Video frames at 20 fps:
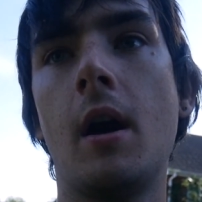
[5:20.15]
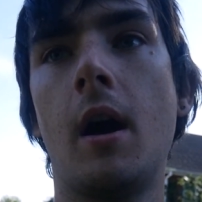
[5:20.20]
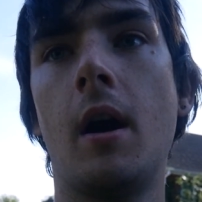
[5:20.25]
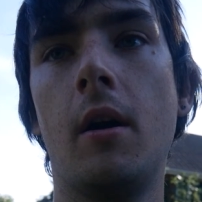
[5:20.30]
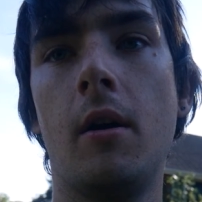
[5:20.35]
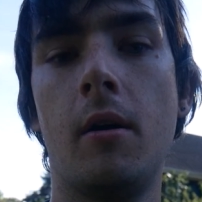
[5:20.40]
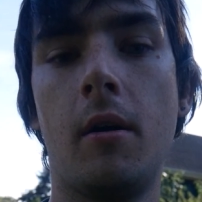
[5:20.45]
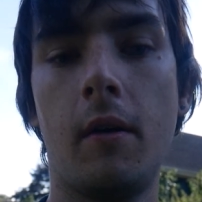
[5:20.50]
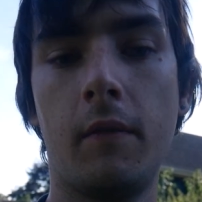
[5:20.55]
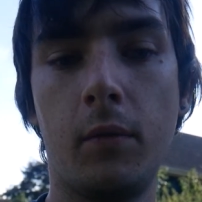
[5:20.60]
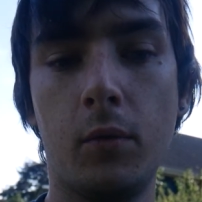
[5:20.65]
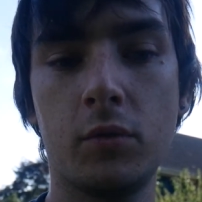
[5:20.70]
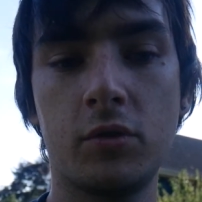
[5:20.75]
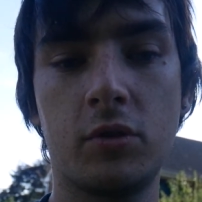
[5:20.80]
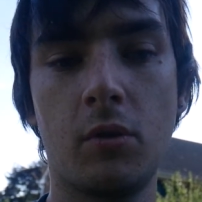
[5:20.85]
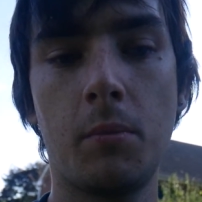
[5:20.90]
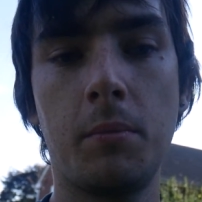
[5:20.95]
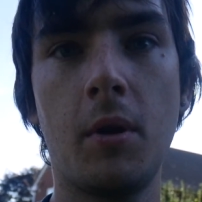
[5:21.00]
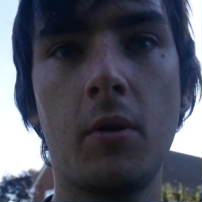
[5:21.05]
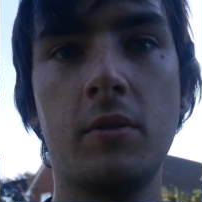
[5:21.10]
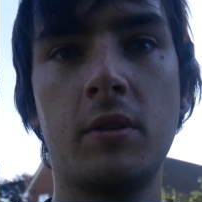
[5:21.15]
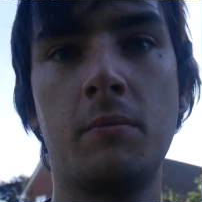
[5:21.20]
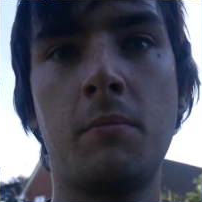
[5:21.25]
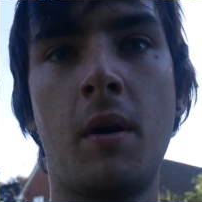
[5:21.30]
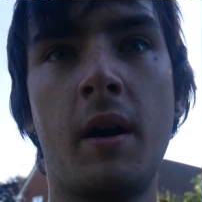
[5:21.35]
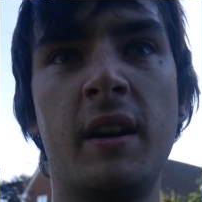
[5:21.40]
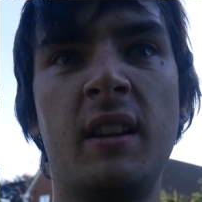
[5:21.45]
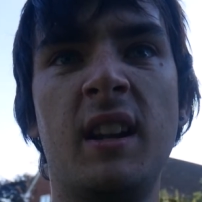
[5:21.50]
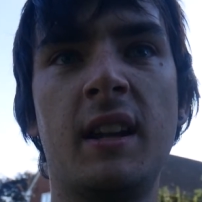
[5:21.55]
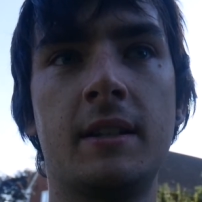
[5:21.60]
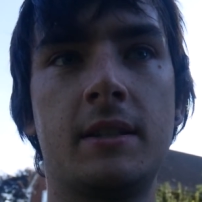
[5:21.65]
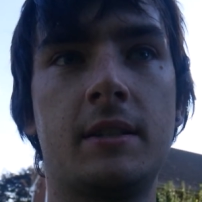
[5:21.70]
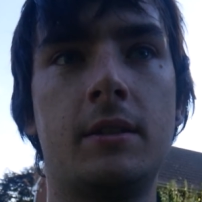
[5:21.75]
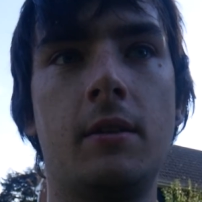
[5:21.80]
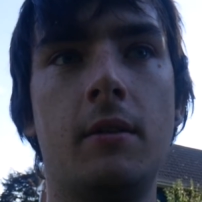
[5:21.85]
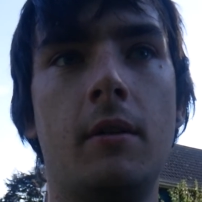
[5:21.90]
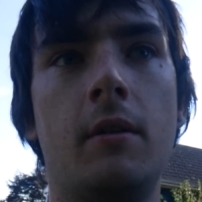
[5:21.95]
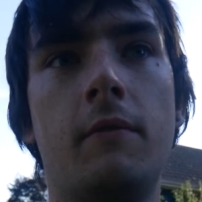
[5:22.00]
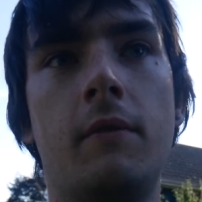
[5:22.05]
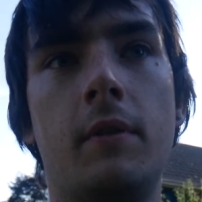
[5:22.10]
I've also uploaded my
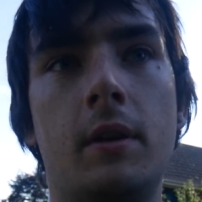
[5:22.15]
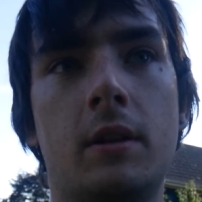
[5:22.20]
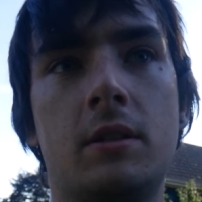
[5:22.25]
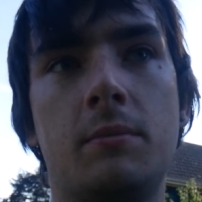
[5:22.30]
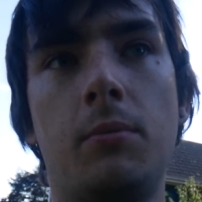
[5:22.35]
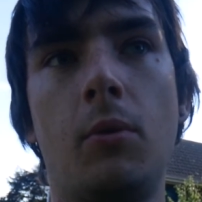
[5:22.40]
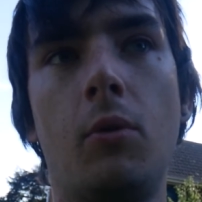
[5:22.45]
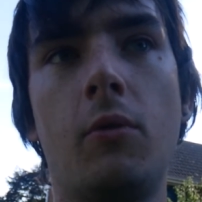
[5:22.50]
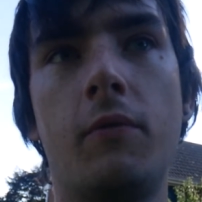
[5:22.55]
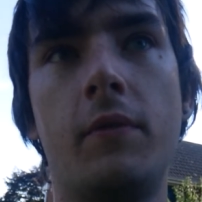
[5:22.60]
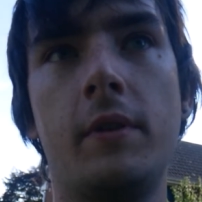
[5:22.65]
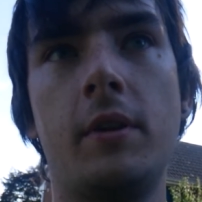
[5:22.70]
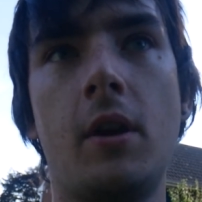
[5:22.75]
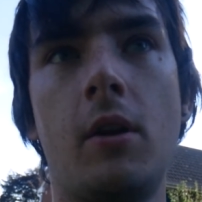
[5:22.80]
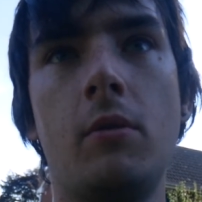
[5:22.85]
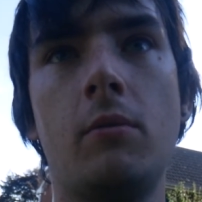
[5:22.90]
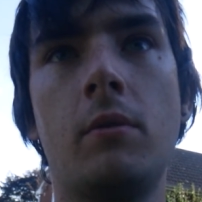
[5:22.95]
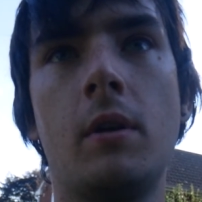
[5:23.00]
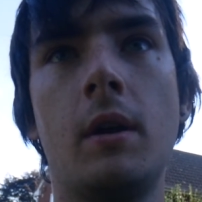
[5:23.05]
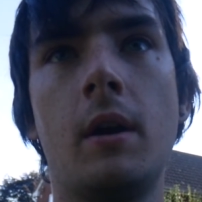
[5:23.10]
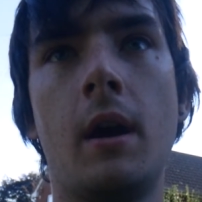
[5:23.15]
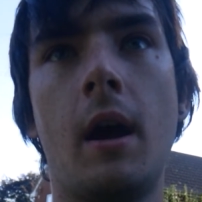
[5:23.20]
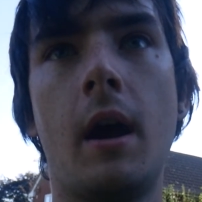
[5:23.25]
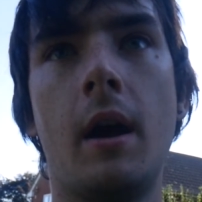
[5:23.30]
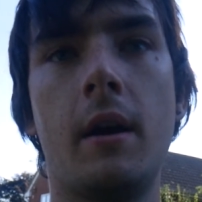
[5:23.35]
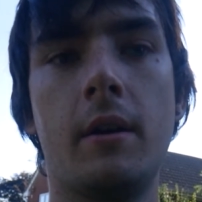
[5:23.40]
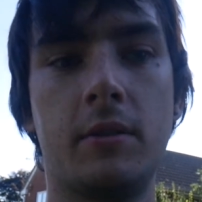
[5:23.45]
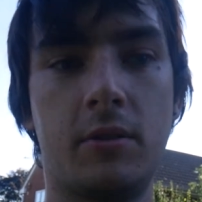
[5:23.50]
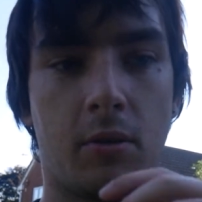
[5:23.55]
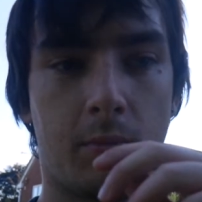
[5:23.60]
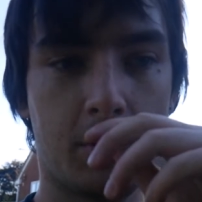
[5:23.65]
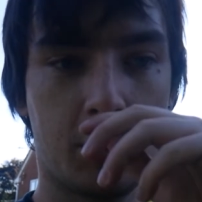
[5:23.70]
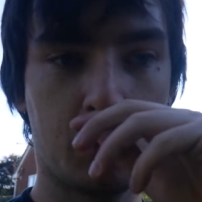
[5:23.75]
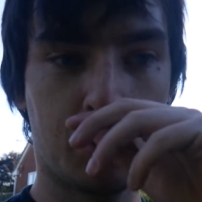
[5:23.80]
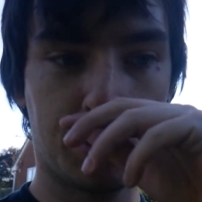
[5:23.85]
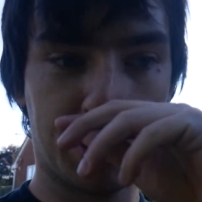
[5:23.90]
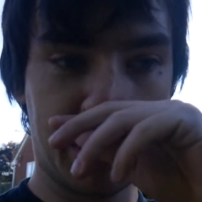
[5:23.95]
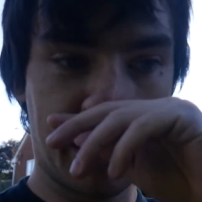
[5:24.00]
Leicester Explore video, so be sure